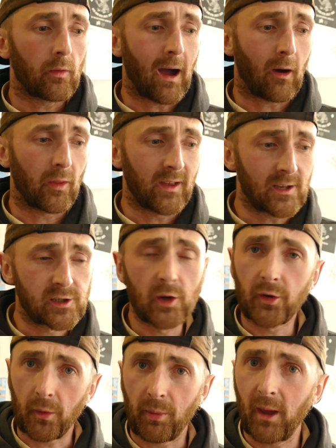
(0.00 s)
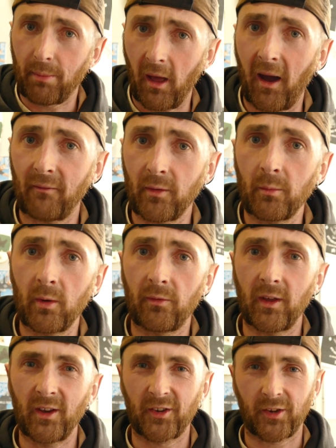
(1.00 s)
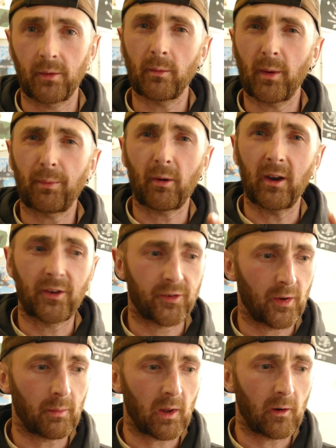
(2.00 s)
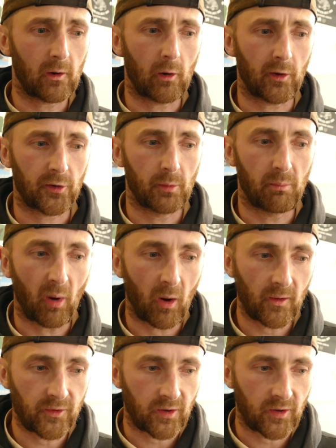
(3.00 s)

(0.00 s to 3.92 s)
Now the issues that people are having with these seem to be pretty similar across the board,